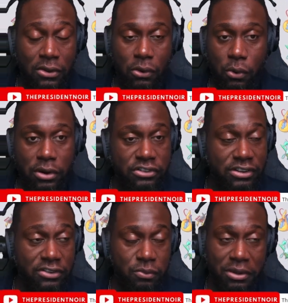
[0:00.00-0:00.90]
or
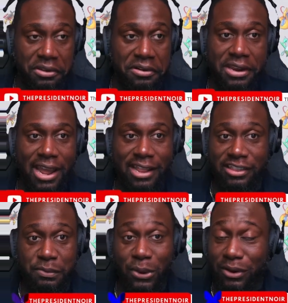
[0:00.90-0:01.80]
just whether or not this
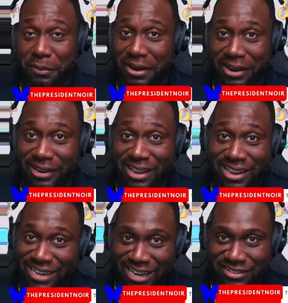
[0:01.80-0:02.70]
Pokemon
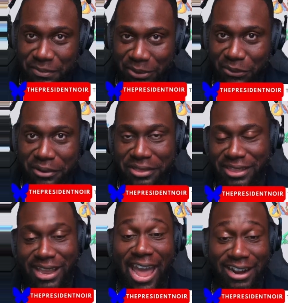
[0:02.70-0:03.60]
needs to be on
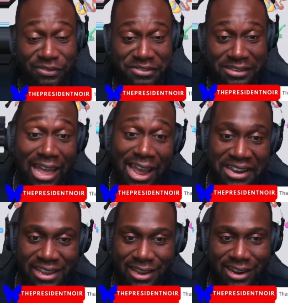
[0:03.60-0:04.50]
the active slot
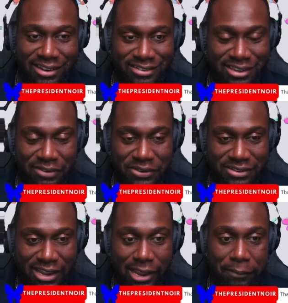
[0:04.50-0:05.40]
in this given
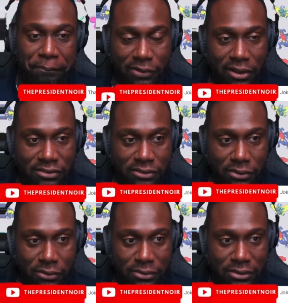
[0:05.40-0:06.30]
time.
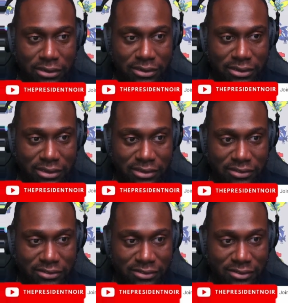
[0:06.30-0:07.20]
Also, look at
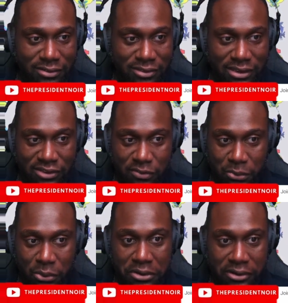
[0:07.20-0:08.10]
this
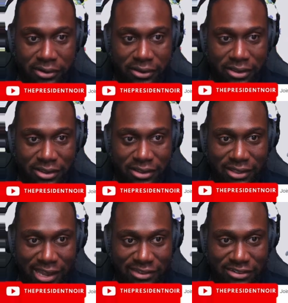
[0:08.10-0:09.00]
border.
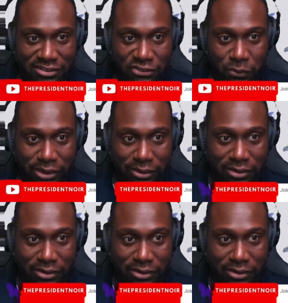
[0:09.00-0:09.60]
That's just sweet.